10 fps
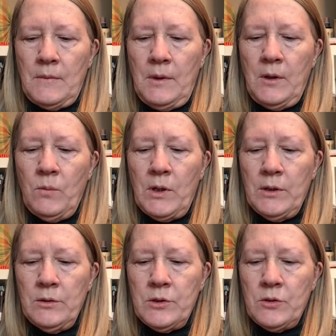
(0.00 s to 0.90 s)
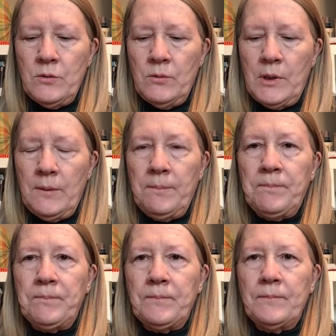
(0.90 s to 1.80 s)
They wanted to
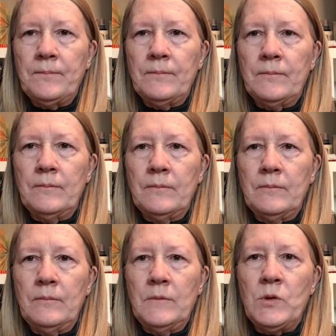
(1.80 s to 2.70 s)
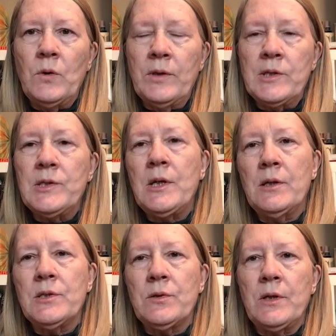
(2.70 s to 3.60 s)
do all these
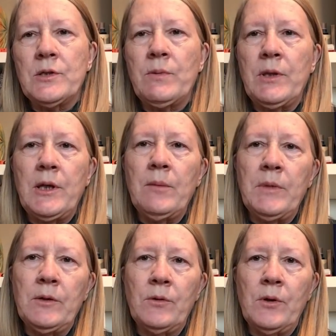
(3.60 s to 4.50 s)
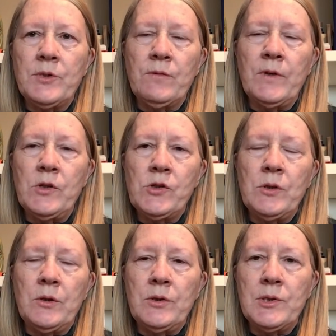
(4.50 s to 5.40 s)
tests, so that's why they kept me under
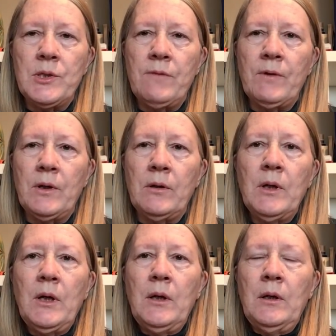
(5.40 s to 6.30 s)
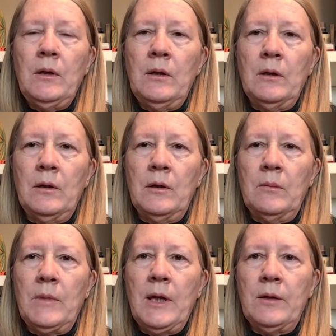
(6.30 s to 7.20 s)
observation, and to see if I
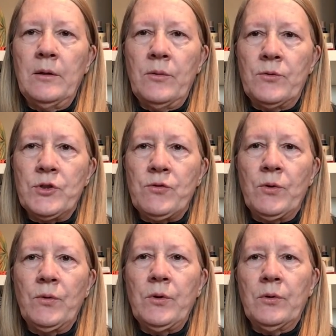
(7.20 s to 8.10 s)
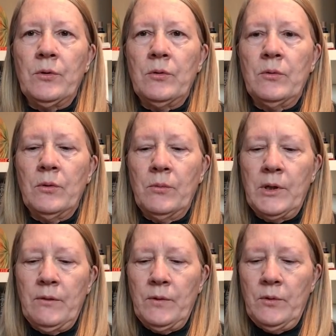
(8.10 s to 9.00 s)
had another stroke or
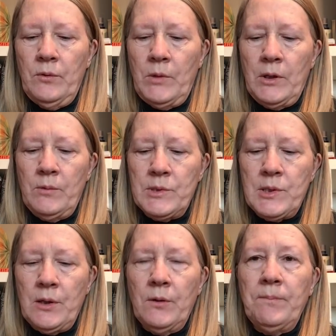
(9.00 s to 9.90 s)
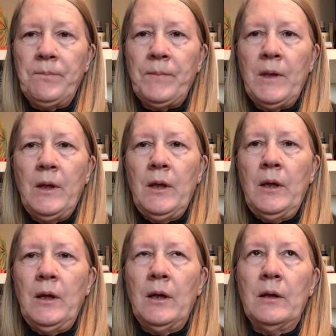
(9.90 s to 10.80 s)
whatever while I was there.
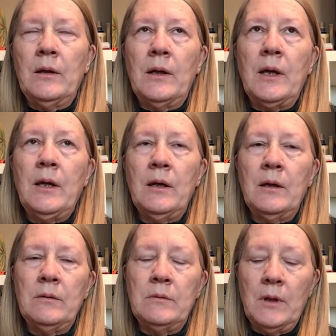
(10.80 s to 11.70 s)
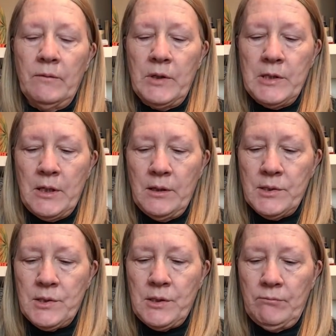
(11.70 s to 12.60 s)
And I had every
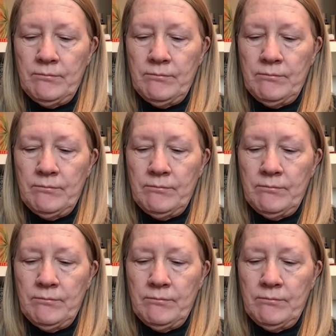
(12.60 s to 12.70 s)
test.